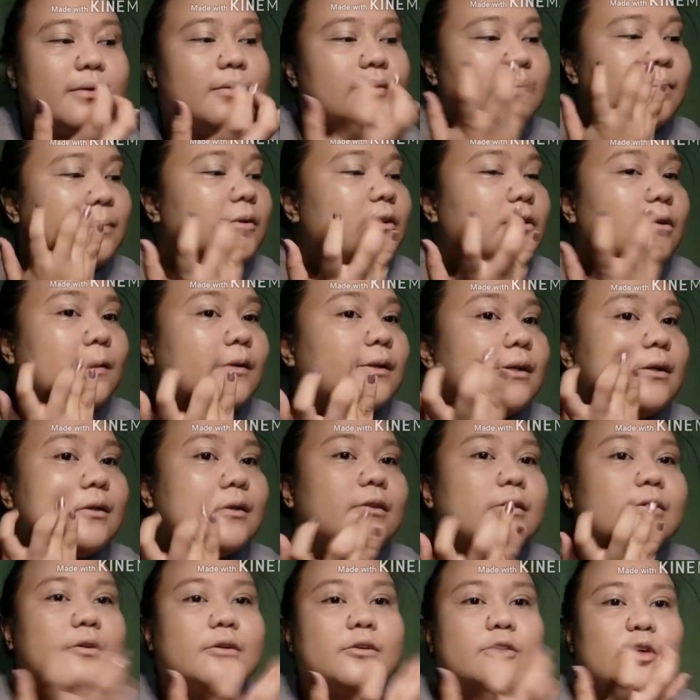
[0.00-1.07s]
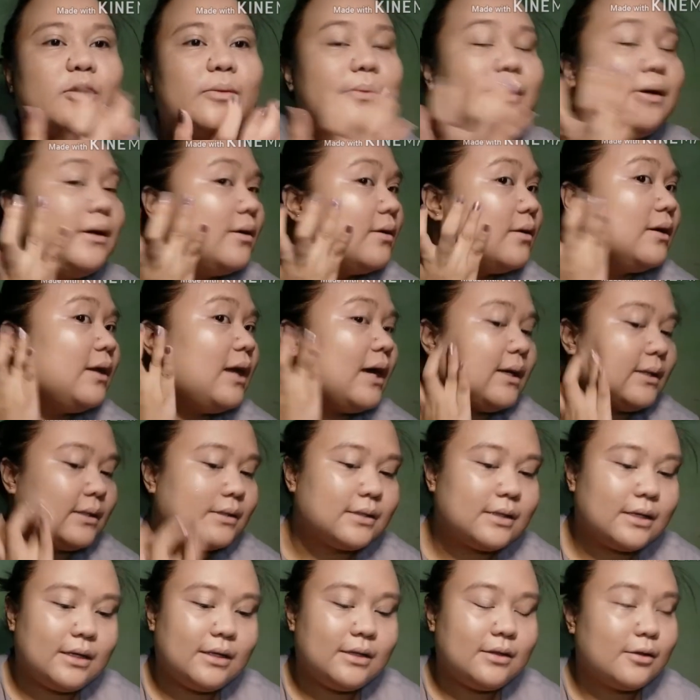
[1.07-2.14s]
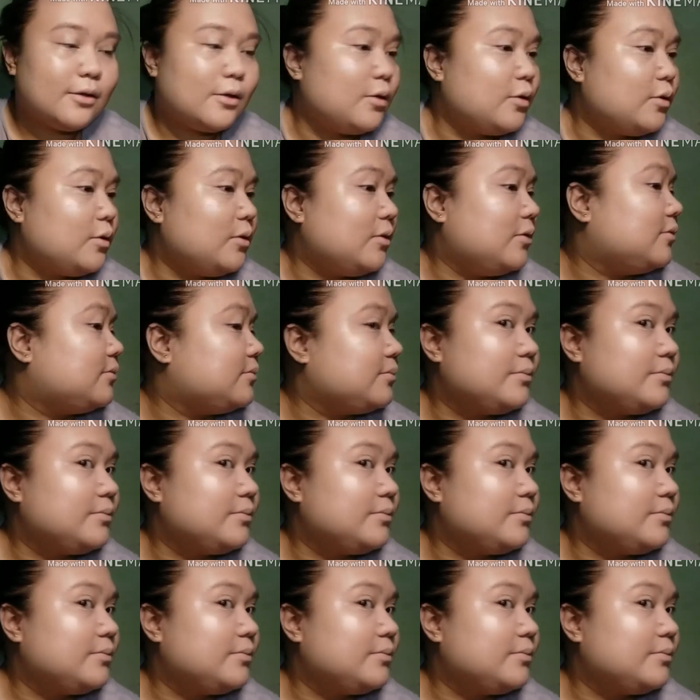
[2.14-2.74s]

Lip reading: yung look na to. Sobrang glass skin ko.